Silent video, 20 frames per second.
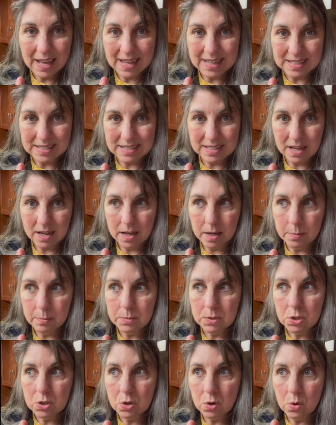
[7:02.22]
at a time.
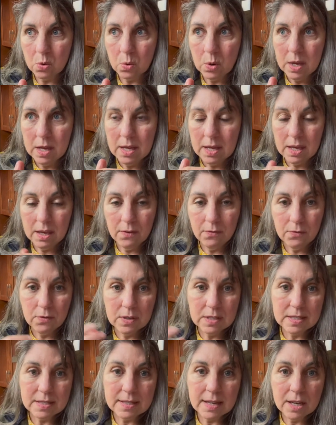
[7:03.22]
So if
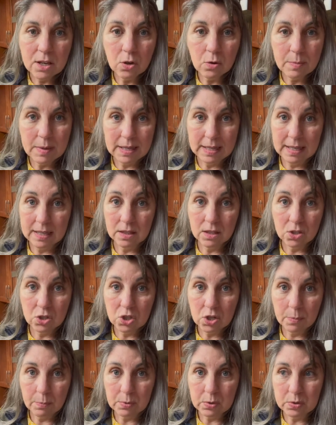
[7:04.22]
say you're making the
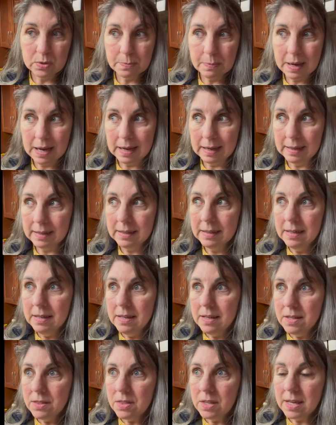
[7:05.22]
shepherd's pie,
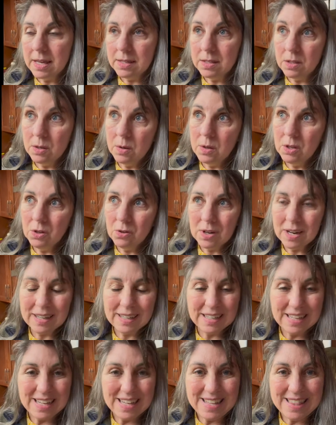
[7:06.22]
then you're not
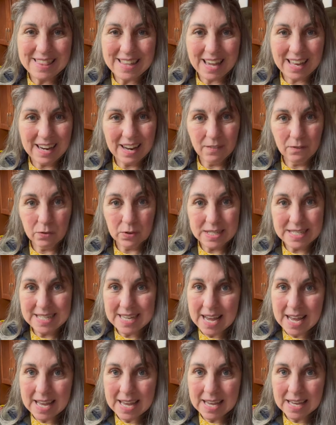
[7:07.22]
going to eat that every
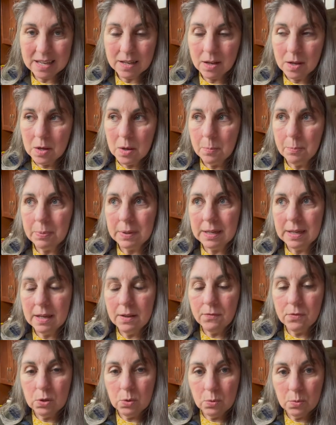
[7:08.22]
day, but
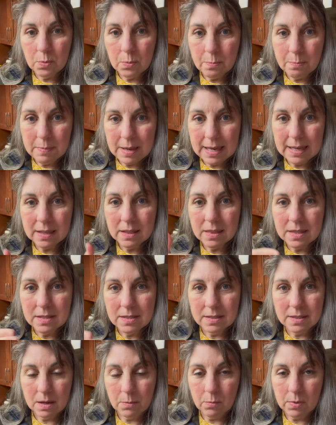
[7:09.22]
if you make the
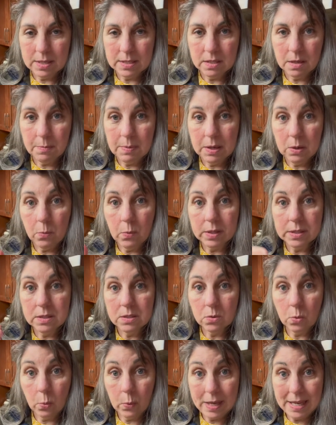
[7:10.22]
same recipe
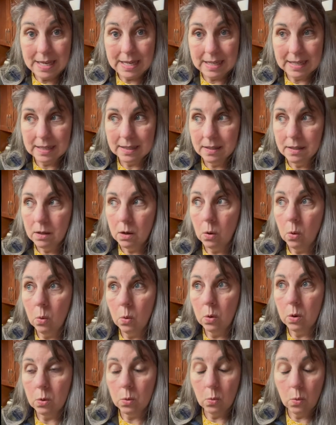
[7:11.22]
once a week
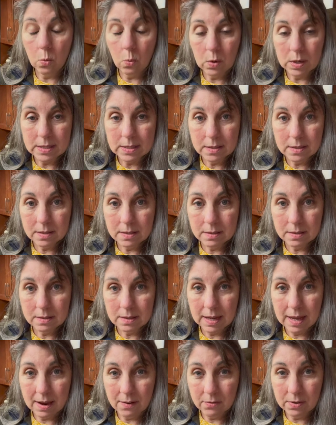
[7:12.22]
or once
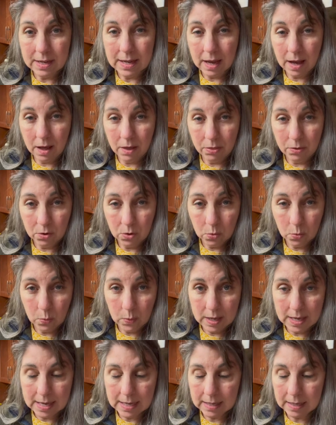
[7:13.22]
every other
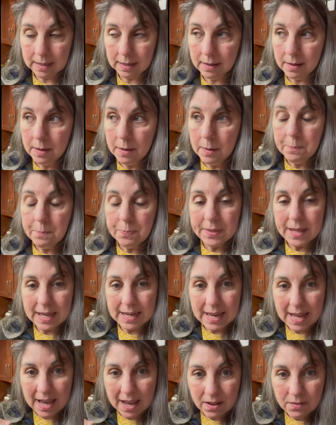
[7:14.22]
week
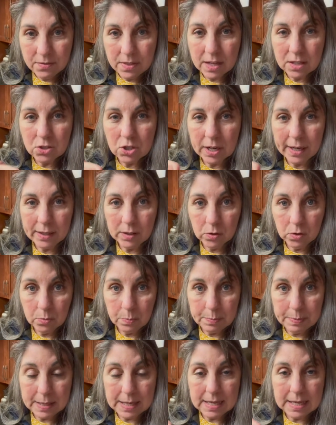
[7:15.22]
and have that
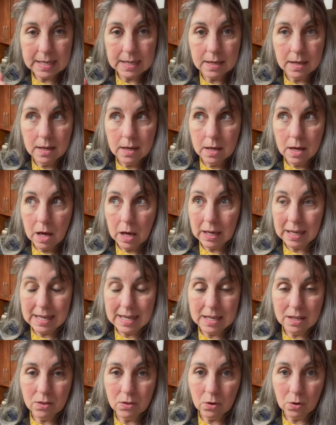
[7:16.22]
child be
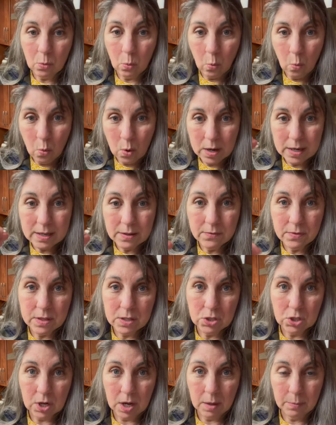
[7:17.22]
either one of
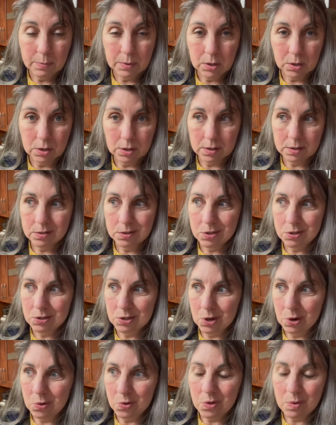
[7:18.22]
the job cooks,
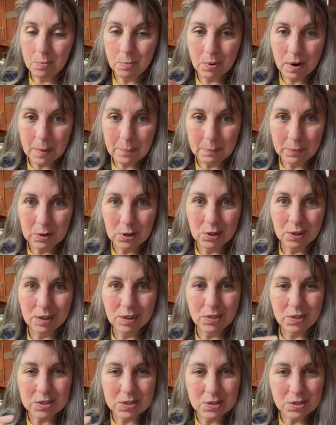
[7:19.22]
so the prep
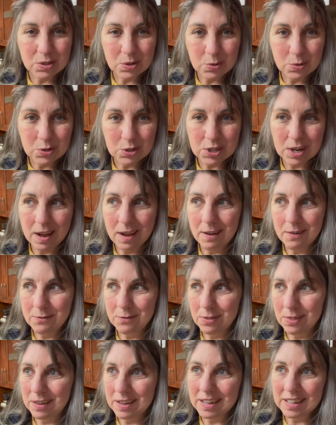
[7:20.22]
cook, the sous
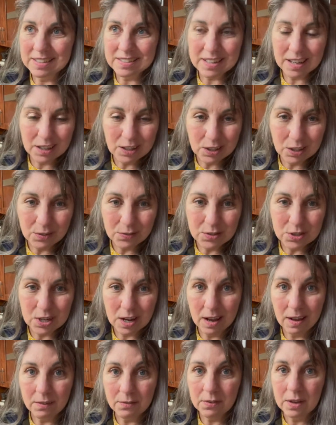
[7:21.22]
chef, the executive
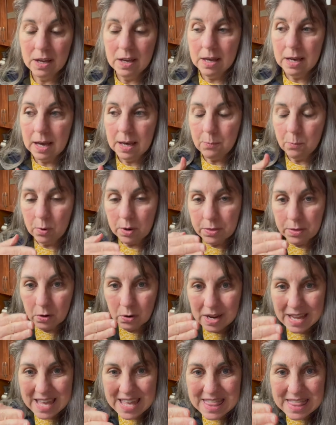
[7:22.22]
chef, where
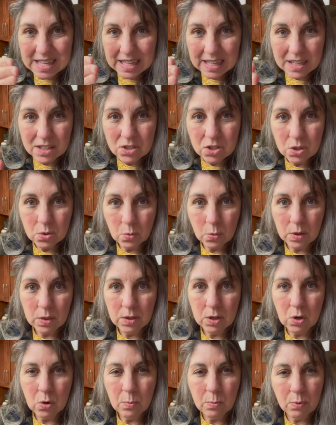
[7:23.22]
they're in the kitchen
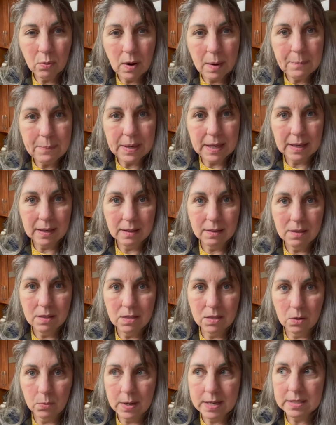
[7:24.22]
with you prepping
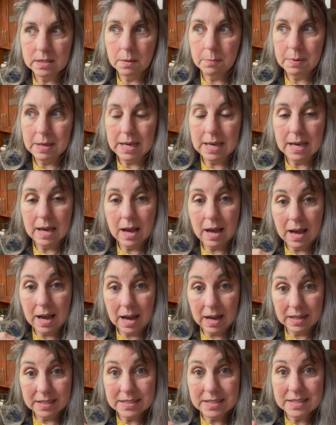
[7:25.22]
the recipe
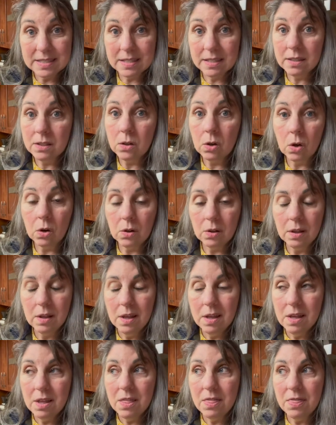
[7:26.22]
until
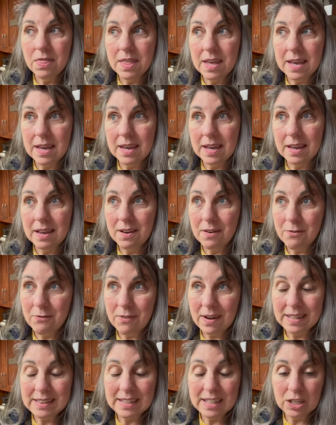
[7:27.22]
they
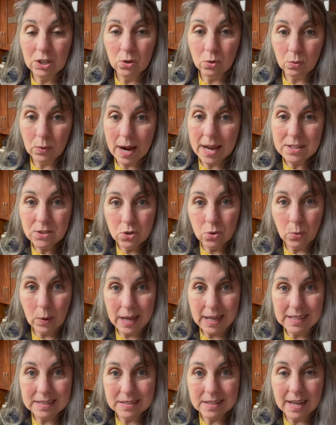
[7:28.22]
finally
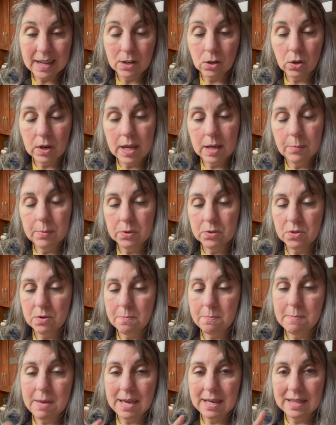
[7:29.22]
graduate and are able to
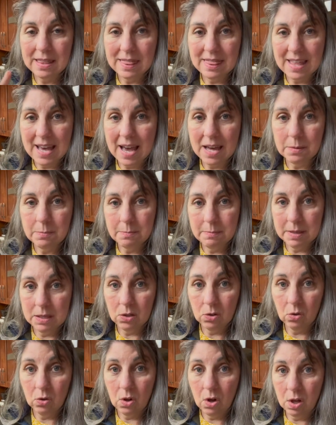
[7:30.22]
make that
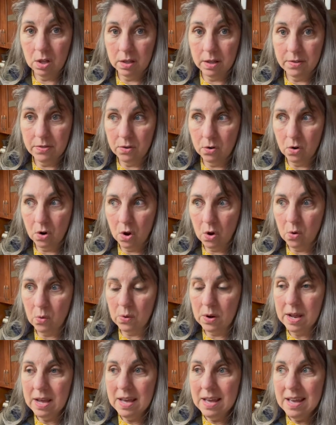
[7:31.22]
meal all on their
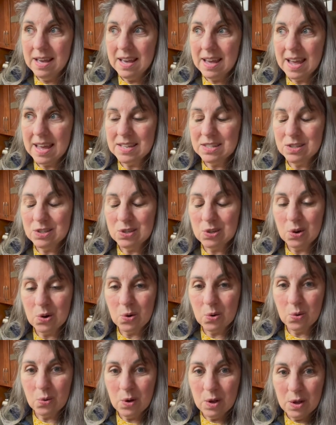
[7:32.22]
own. And
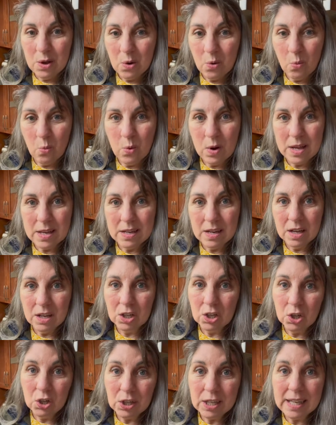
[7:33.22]
so what
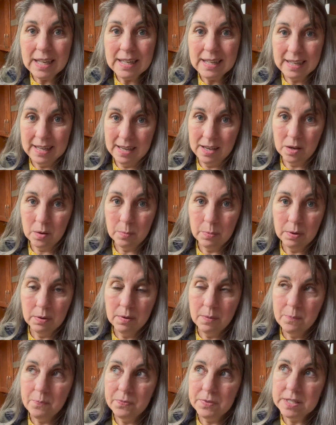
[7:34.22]
cooking camp
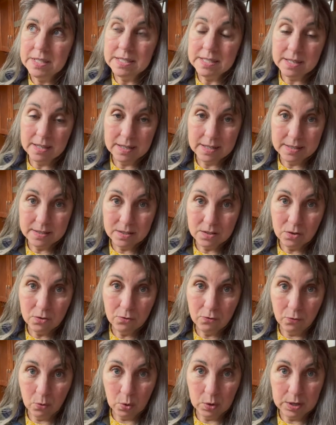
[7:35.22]
does
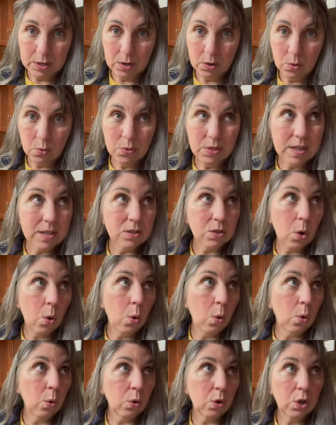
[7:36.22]
for you, this
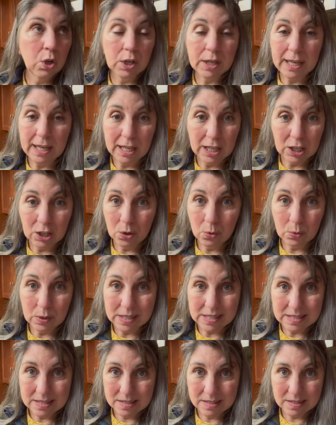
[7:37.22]
whole cooking
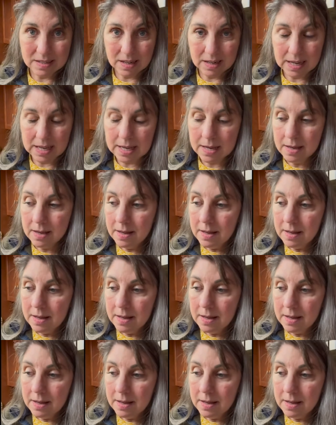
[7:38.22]
unit study,